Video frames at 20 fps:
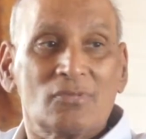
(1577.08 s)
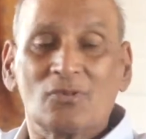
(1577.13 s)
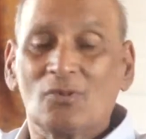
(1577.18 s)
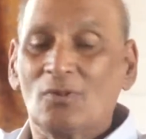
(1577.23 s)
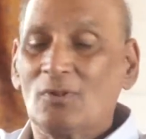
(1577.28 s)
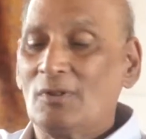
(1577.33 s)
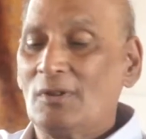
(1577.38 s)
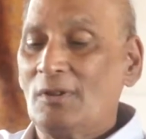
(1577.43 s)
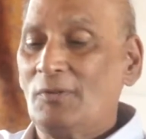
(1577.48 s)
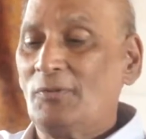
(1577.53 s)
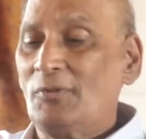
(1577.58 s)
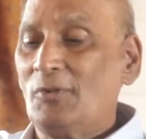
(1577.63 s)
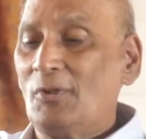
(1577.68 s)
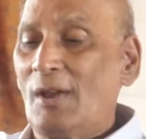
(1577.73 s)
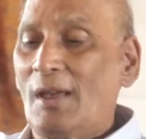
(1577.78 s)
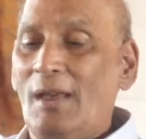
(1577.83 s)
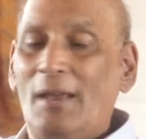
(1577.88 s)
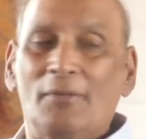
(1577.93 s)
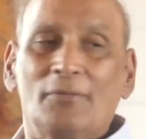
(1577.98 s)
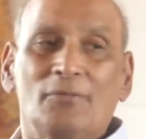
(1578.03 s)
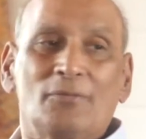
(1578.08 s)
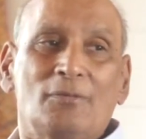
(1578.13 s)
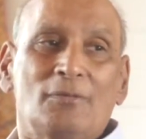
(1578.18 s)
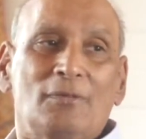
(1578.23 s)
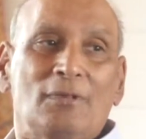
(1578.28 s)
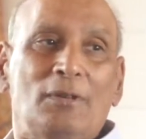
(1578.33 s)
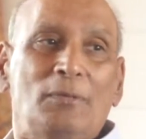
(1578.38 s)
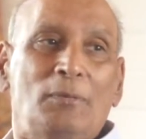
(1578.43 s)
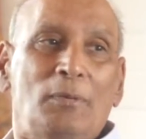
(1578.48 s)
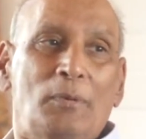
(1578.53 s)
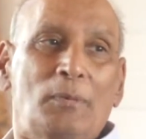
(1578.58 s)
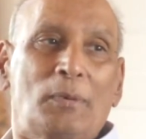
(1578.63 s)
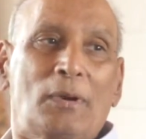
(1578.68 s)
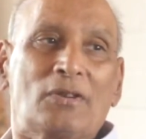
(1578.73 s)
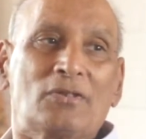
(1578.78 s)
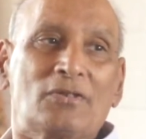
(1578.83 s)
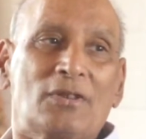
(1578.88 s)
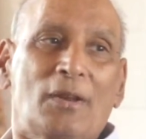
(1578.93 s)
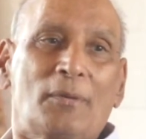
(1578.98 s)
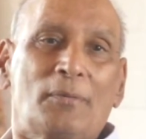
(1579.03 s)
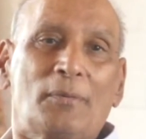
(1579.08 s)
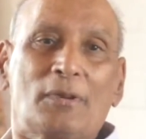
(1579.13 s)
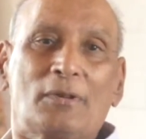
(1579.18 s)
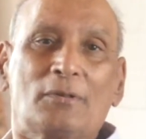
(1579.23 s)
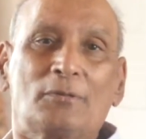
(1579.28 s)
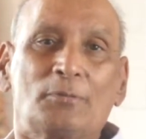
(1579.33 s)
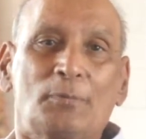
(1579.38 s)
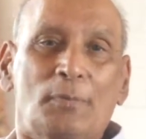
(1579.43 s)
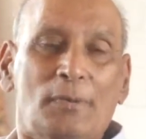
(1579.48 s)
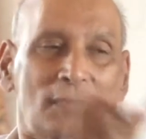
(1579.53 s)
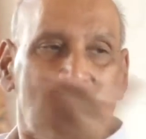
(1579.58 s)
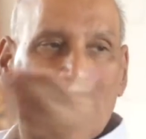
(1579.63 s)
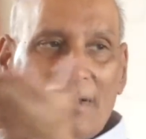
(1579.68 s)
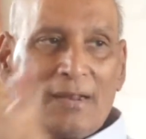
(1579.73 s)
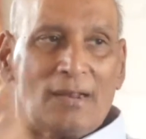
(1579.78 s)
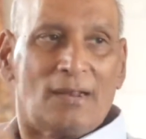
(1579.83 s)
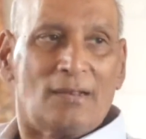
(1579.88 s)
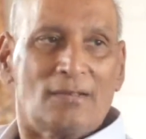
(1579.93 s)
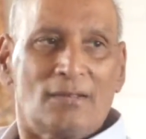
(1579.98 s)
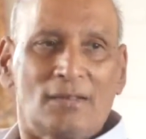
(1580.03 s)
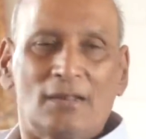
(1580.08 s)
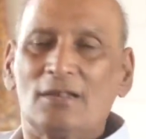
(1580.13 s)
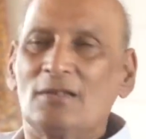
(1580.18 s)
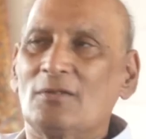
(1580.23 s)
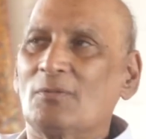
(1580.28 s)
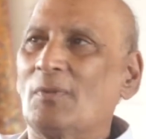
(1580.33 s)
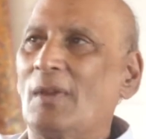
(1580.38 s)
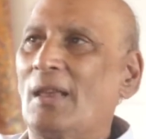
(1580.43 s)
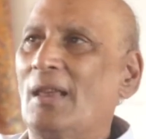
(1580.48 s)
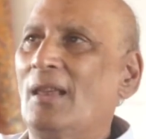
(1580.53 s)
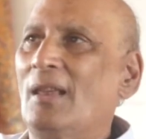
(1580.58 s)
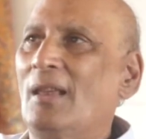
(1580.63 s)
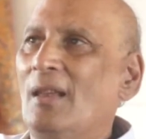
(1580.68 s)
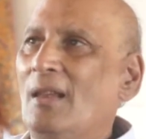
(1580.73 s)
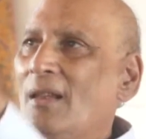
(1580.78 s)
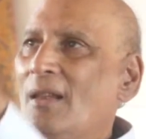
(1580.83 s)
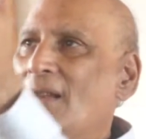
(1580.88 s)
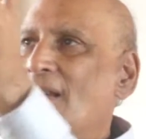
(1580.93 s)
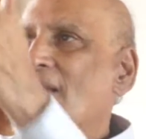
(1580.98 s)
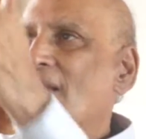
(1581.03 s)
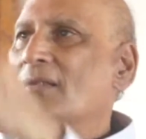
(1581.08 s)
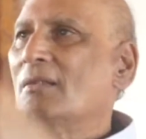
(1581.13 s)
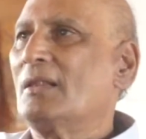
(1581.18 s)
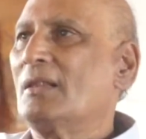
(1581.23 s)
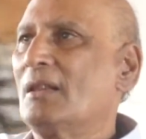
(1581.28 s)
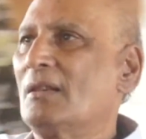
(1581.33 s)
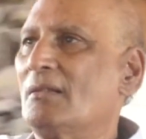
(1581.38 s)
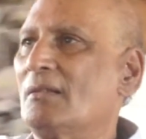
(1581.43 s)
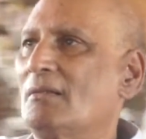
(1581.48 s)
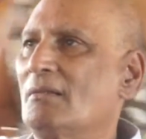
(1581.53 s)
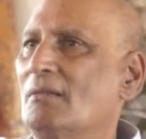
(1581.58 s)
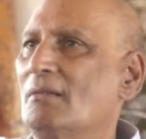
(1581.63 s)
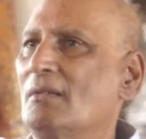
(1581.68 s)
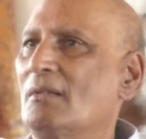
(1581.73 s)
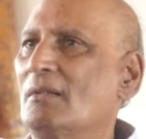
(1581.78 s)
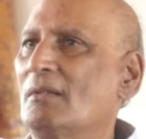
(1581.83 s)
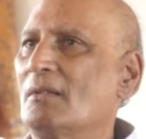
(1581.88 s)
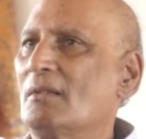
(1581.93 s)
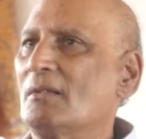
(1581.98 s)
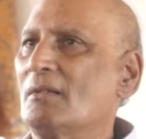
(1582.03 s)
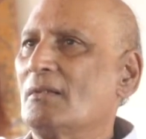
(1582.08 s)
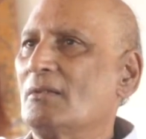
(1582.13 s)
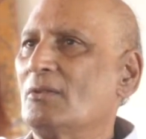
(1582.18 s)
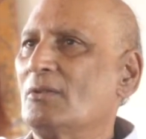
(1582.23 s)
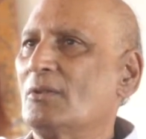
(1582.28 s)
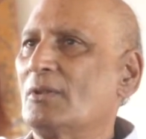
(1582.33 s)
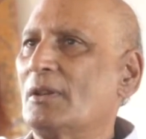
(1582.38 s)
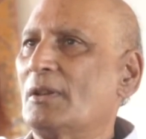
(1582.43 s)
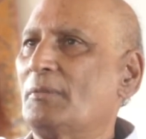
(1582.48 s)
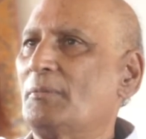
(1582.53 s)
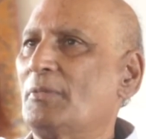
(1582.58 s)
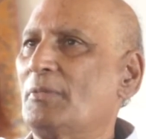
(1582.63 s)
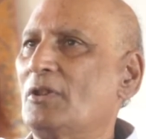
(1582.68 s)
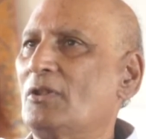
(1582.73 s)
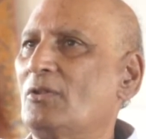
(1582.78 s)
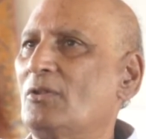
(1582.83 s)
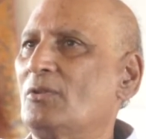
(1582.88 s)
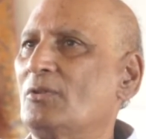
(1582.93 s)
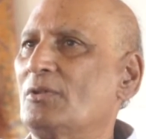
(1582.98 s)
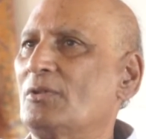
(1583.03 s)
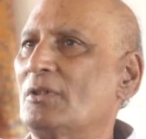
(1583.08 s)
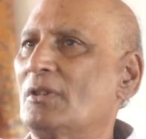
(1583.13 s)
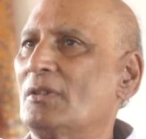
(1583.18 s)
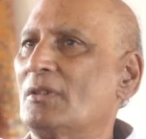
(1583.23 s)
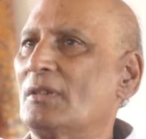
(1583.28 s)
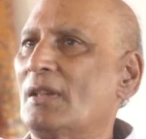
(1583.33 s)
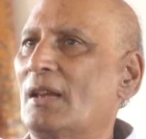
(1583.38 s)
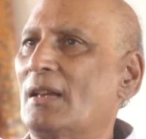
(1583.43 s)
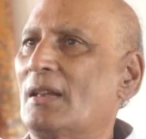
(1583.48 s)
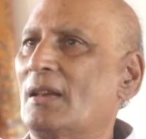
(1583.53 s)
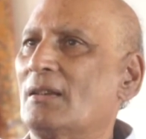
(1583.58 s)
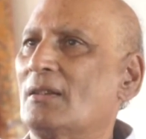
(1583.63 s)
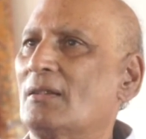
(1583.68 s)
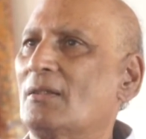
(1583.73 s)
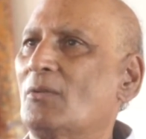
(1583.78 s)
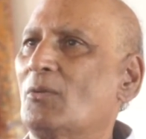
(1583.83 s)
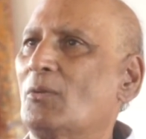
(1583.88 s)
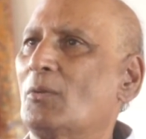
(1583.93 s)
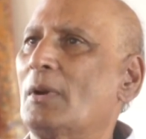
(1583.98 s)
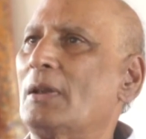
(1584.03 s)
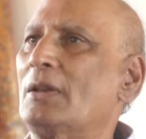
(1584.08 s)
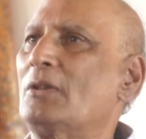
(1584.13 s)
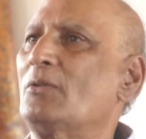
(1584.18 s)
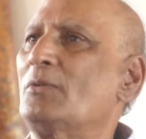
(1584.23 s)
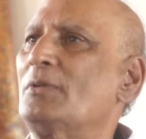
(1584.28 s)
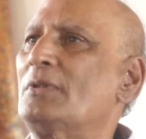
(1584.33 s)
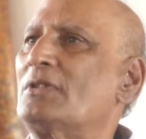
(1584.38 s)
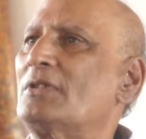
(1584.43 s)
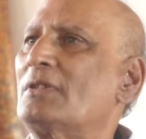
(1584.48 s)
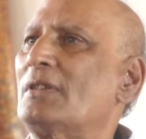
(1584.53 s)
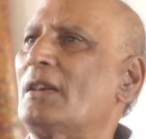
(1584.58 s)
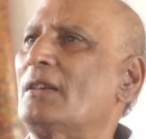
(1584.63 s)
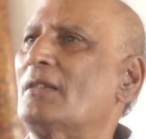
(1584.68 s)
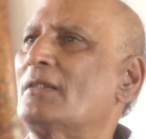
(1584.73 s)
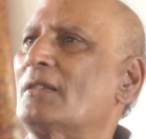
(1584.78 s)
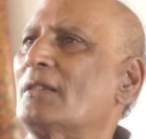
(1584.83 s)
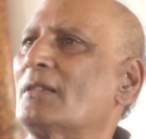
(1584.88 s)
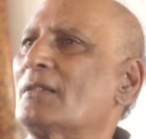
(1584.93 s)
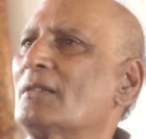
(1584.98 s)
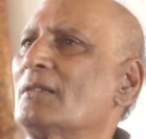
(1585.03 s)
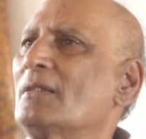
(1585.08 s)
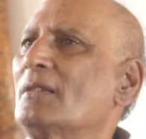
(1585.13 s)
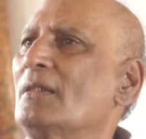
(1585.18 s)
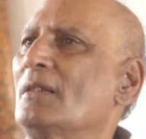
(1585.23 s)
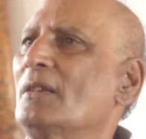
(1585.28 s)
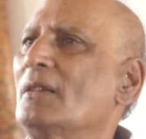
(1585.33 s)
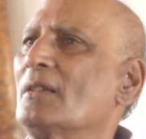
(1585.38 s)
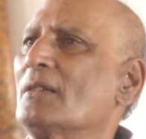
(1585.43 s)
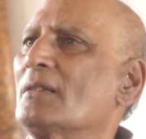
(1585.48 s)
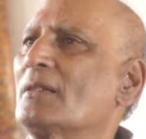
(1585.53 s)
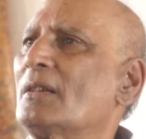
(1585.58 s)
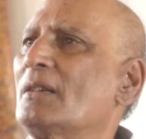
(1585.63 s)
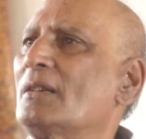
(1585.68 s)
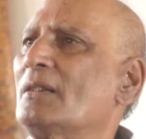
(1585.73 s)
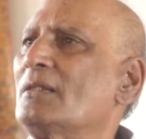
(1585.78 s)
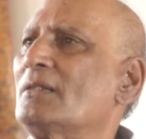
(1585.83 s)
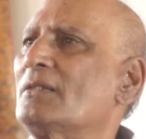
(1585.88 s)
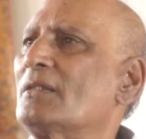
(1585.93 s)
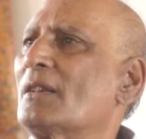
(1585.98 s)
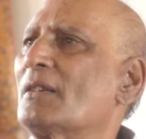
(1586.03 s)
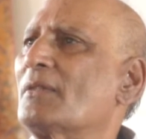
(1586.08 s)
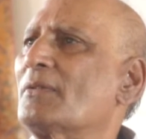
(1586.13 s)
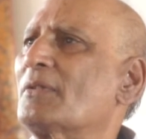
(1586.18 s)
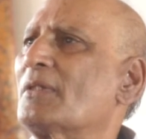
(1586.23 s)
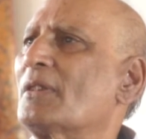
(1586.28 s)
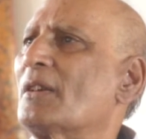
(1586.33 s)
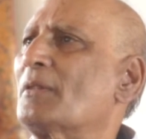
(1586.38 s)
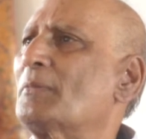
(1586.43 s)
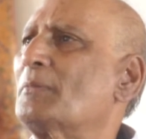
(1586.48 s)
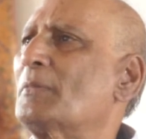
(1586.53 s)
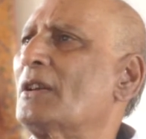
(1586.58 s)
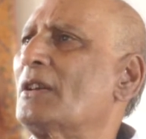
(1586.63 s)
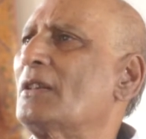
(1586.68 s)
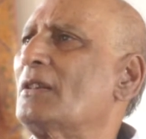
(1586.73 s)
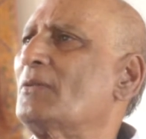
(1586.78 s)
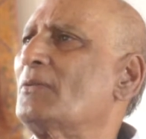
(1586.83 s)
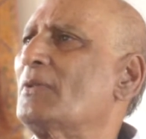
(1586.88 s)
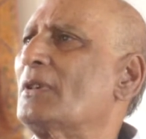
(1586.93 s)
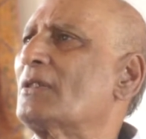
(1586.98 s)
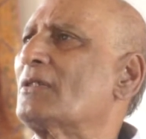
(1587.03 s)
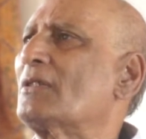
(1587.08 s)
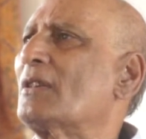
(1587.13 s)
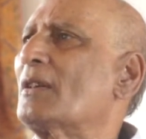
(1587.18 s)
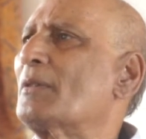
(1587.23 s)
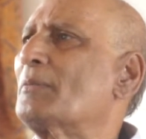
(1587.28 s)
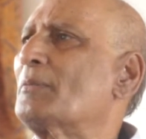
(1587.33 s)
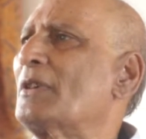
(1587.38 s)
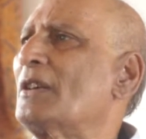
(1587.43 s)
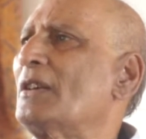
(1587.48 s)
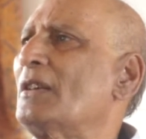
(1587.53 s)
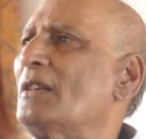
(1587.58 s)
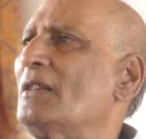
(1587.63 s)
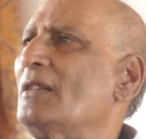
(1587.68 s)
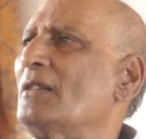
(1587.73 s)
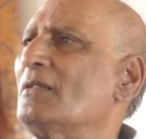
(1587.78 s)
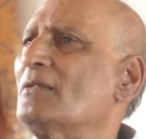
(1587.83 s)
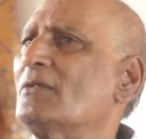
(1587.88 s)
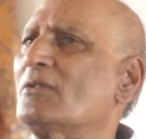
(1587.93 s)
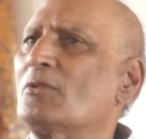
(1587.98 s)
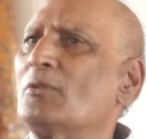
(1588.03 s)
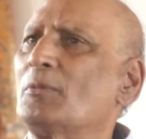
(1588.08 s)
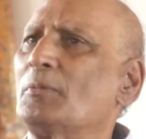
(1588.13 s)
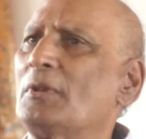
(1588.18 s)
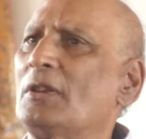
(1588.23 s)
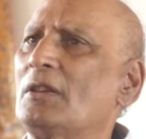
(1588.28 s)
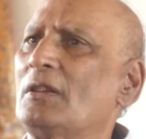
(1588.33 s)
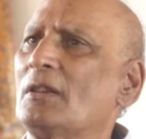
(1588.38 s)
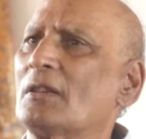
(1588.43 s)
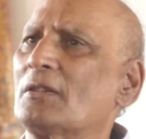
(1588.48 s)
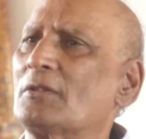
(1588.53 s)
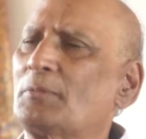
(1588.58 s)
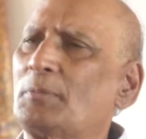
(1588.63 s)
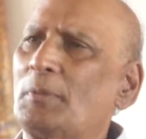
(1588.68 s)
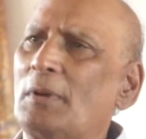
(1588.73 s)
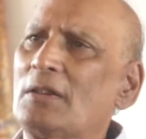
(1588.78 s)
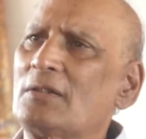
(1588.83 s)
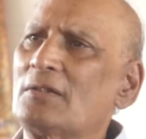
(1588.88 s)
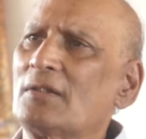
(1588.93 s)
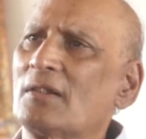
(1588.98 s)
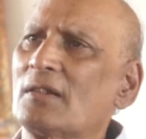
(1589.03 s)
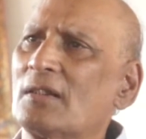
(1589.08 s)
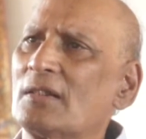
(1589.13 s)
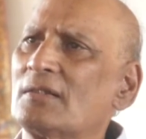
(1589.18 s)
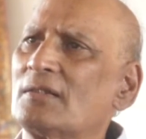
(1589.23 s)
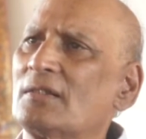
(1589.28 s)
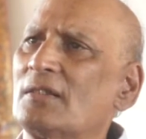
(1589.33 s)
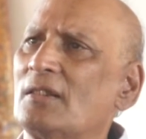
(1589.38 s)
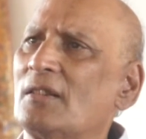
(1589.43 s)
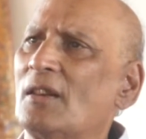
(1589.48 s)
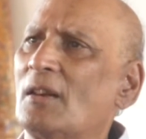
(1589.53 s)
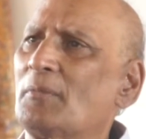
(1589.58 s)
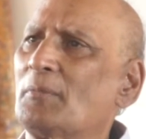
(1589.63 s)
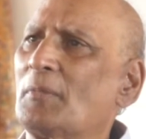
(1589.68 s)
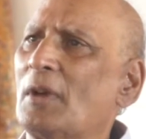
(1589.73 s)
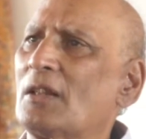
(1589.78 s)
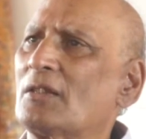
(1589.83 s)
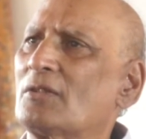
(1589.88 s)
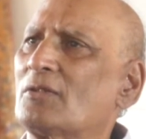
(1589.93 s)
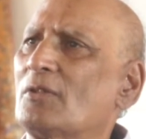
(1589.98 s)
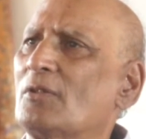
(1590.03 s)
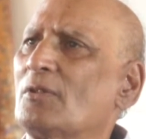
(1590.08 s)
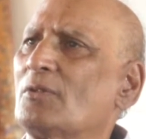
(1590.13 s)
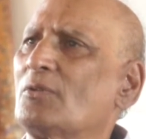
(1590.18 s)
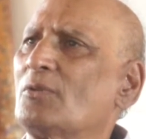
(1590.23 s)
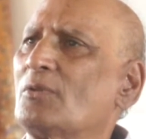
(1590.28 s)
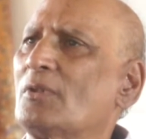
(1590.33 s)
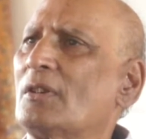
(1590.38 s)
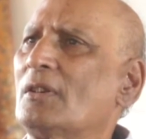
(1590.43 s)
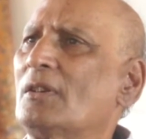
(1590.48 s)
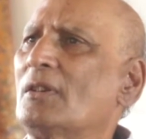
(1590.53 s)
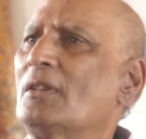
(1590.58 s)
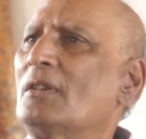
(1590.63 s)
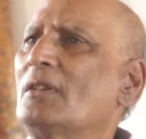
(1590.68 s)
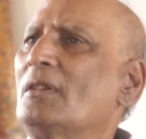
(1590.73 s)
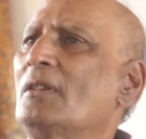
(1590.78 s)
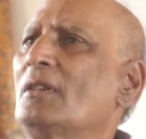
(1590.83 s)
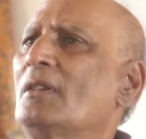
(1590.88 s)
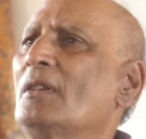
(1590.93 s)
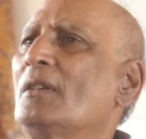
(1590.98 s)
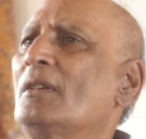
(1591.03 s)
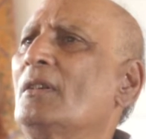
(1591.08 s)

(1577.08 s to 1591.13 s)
So if you have the vivaksha of expressing it this way, then you can be using that. Why do we state the condition of karmani? When karmani is to be expressed, consider matur gunaha.